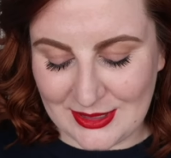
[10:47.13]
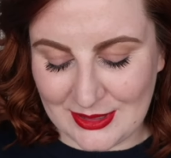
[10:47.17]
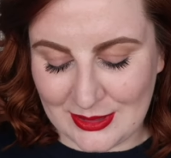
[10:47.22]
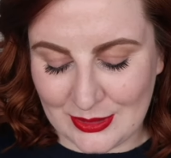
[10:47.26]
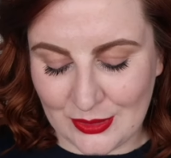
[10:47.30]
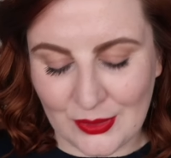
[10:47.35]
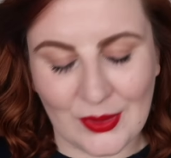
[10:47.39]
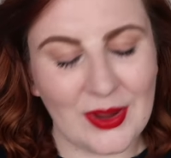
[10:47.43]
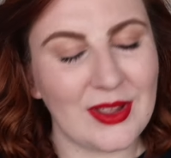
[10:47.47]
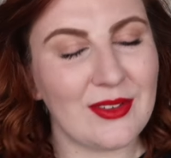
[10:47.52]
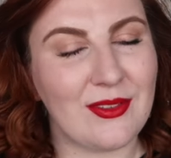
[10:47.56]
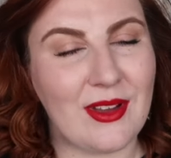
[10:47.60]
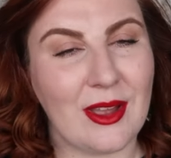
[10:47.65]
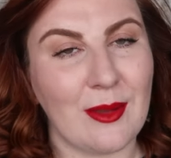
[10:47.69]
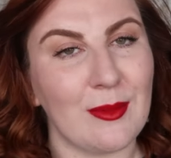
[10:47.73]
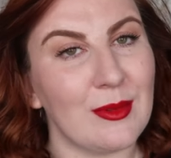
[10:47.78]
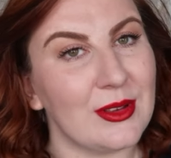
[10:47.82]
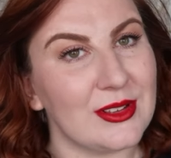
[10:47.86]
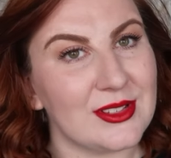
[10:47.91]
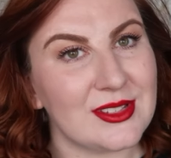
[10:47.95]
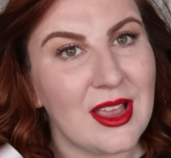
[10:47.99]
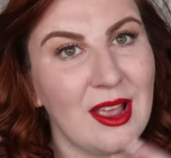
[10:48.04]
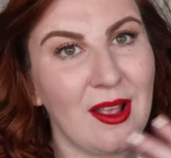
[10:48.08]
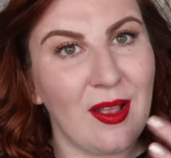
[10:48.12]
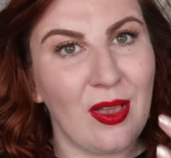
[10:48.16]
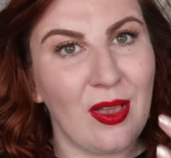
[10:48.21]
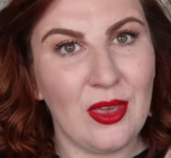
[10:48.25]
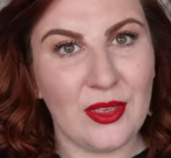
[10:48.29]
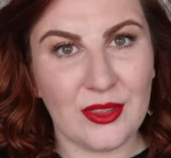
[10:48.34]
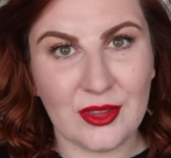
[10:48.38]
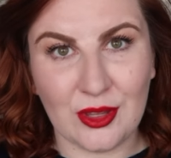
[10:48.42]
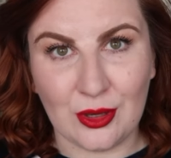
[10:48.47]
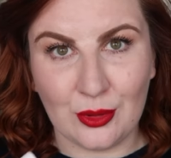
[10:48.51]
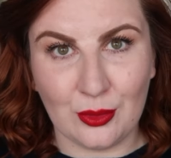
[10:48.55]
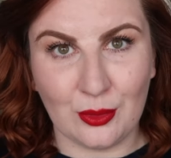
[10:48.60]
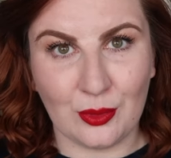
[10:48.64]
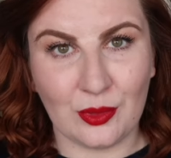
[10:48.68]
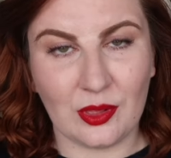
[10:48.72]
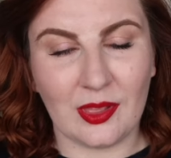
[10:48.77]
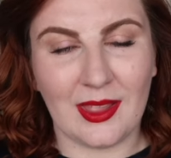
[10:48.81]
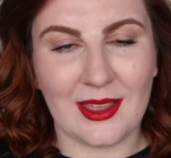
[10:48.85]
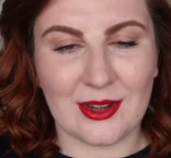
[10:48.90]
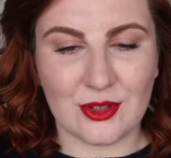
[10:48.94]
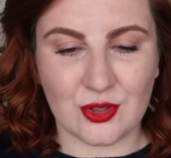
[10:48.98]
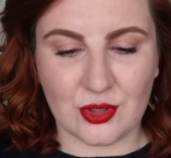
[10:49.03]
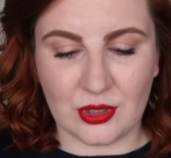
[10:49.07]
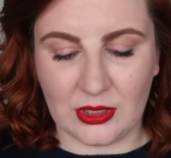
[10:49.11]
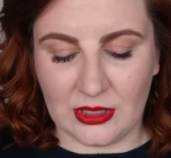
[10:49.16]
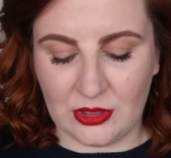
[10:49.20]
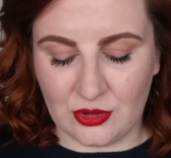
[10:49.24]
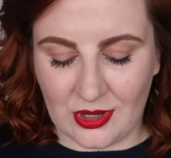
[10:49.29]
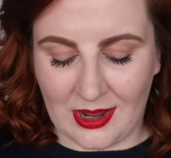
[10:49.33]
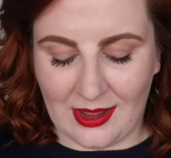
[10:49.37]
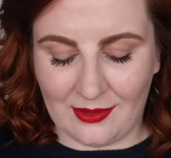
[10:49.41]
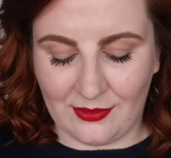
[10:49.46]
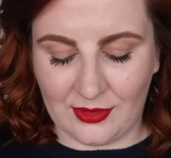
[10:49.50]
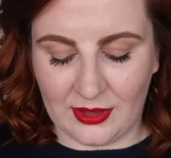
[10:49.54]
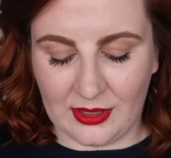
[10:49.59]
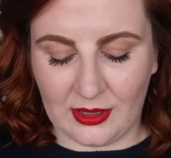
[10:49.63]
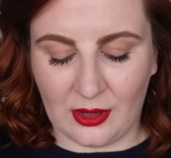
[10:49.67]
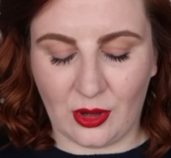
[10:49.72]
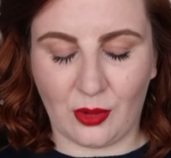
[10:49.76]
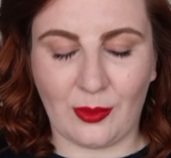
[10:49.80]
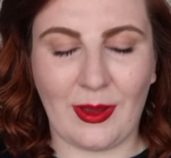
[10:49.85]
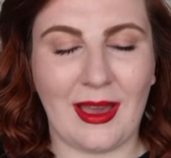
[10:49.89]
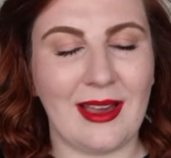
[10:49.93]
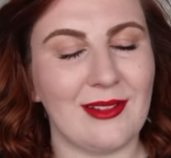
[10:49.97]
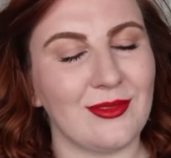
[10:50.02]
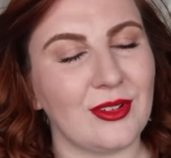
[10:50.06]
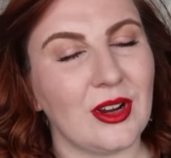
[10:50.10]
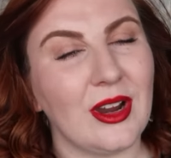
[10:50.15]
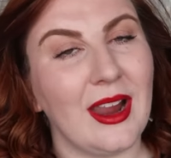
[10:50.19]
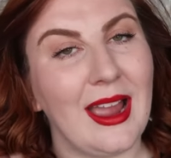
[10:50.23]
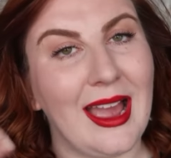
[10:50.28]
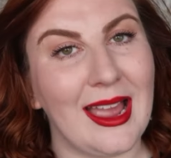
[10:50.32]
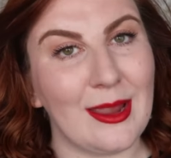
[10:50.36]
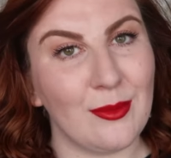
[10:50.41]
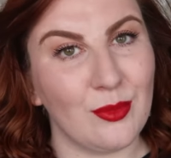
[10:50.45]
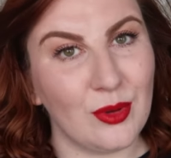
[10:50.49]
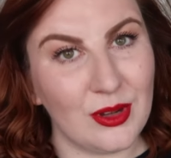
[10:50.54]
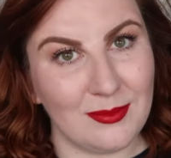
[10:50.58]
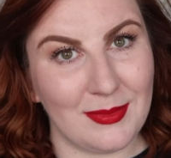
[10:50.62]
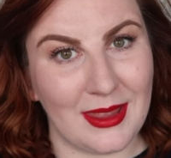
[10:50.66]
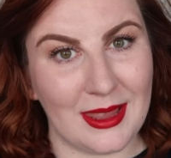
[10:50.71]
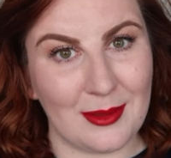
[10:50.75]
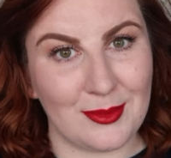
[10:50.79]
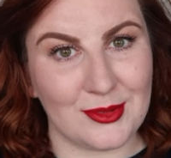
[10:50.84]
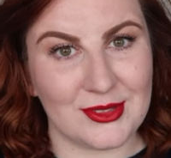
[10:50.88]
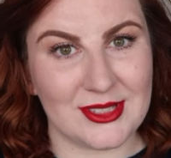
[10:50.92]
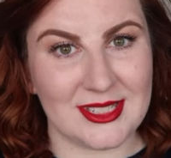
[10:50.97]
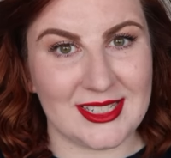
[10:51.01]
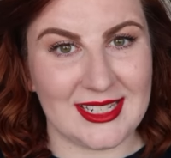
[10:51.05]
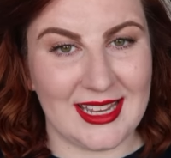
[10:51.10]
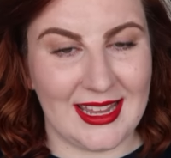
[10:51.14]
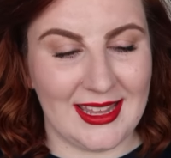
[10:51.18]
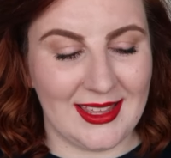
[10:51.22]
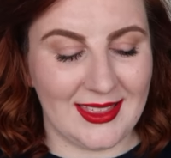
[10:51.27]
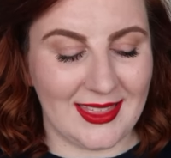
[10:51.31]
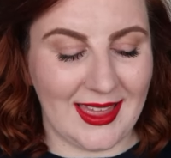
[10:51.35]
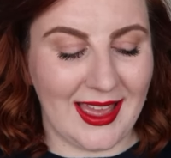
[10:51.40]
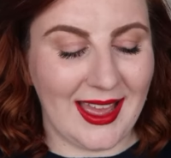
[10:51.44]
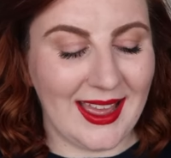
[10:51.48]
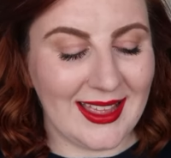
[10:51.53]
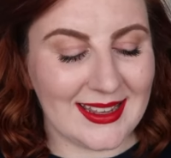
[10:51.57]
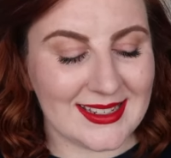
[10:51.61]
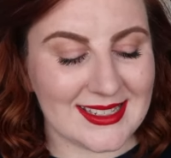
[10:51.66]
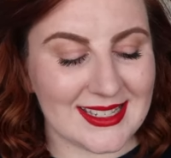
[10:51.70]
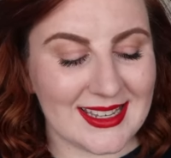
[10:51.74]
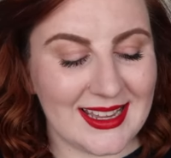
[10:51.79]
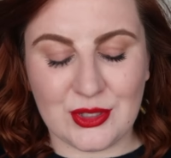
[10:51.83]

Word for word: So if I was you know, literally traveling or whatever, I wouldn't be able to take that.